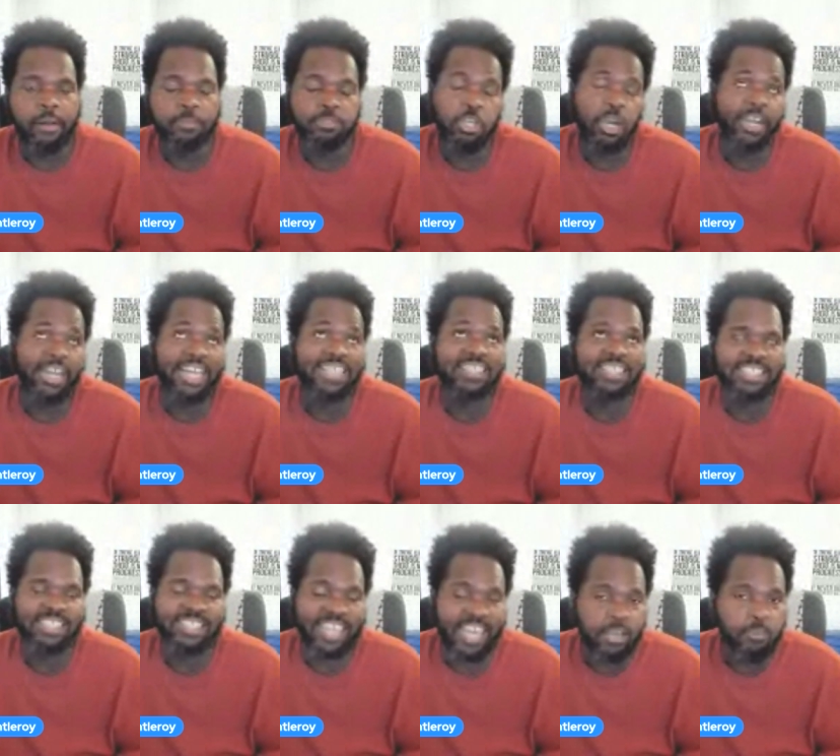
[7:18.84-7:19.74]
I'm sorry, that's
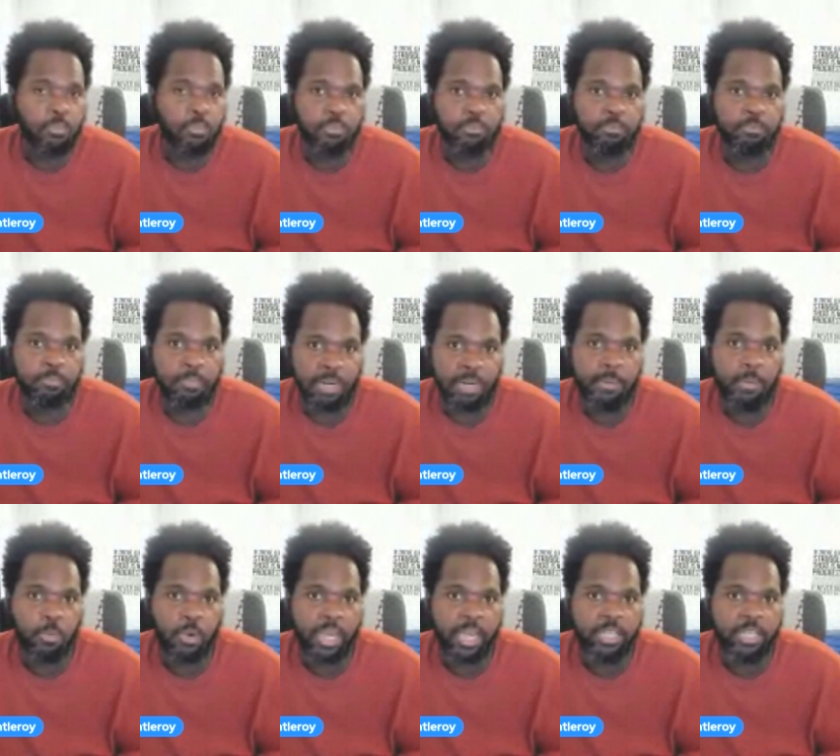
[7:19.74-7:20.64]
the state
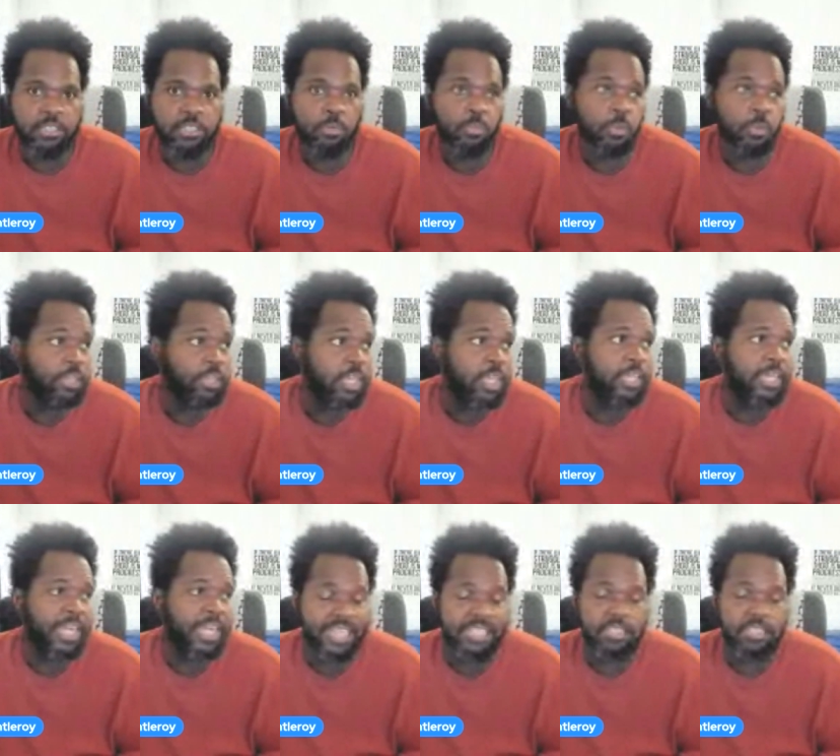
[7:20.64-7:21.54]
minimum wage. Well,
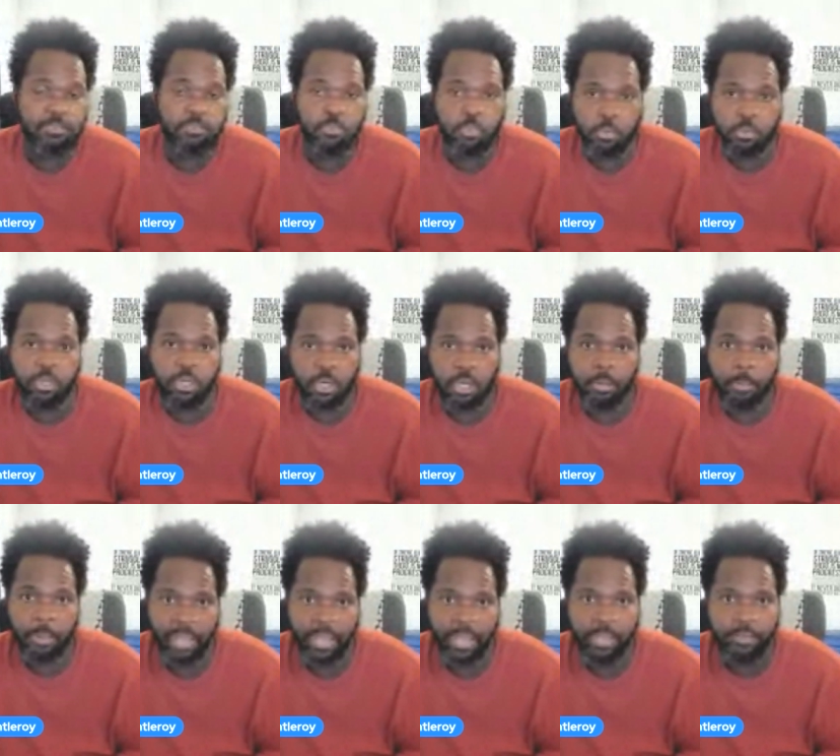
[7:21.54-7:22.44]
then that's what they're going
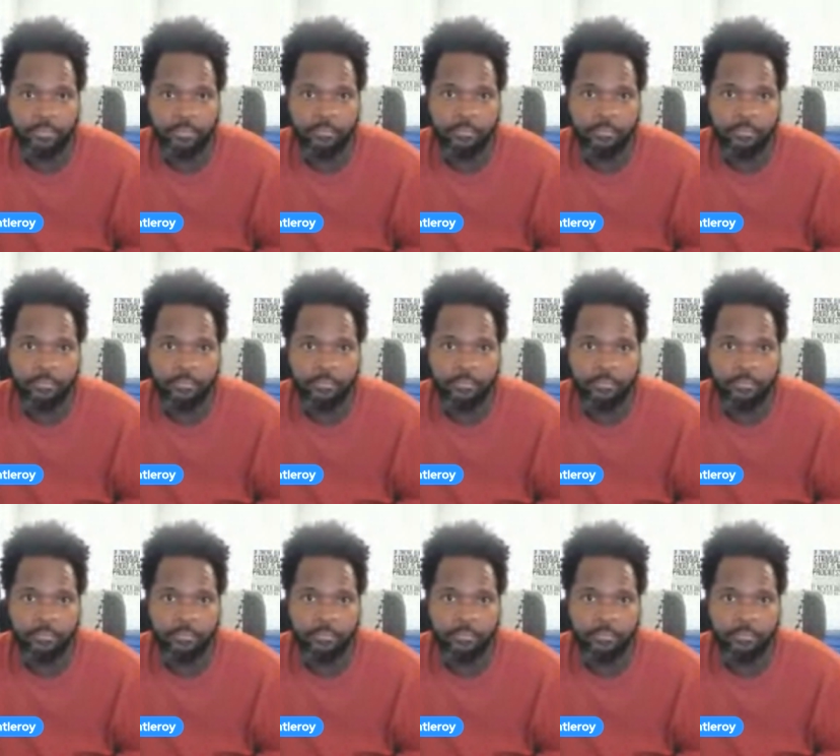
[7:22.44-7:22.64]
to pay.